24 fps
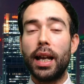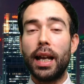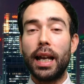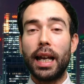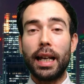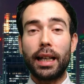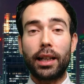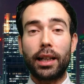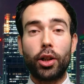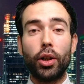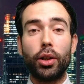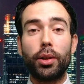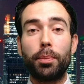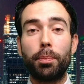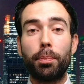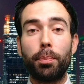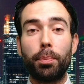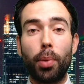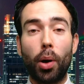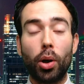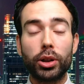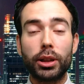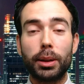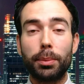it could
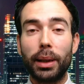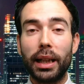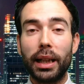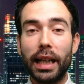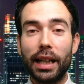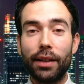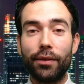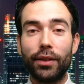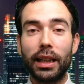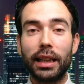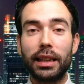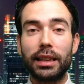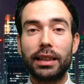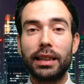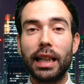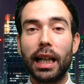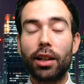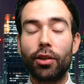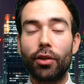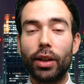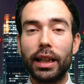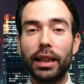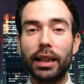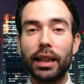possibly even
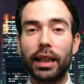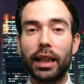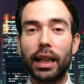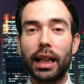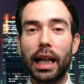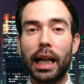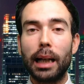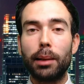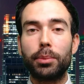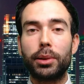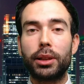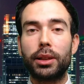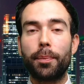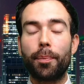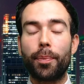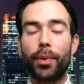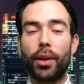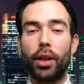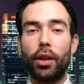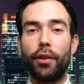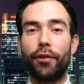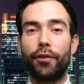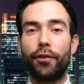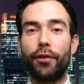accelerate the collapse
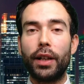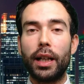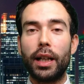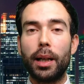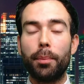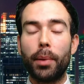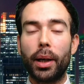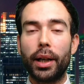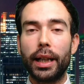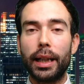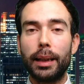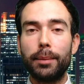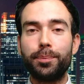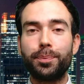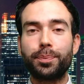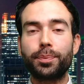of fiat money.